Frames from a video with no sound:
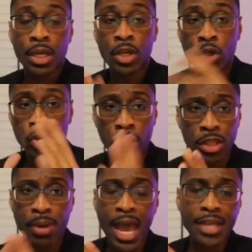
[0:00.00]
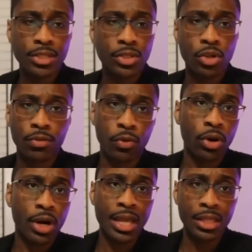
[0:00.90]
Here's what the past is good
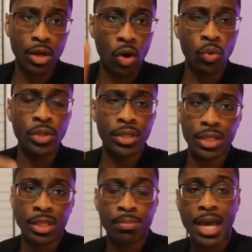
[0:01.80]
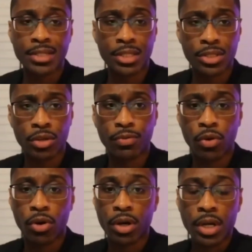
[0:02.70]
for, and the only thing the past is good
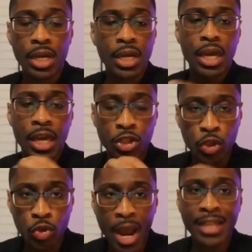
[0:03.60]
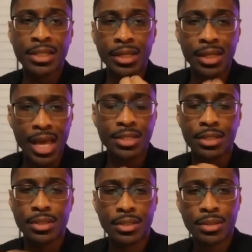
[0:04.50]
for, extracting
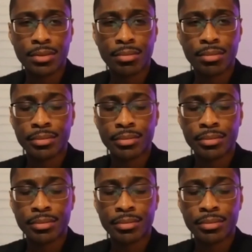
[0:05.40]
lessons.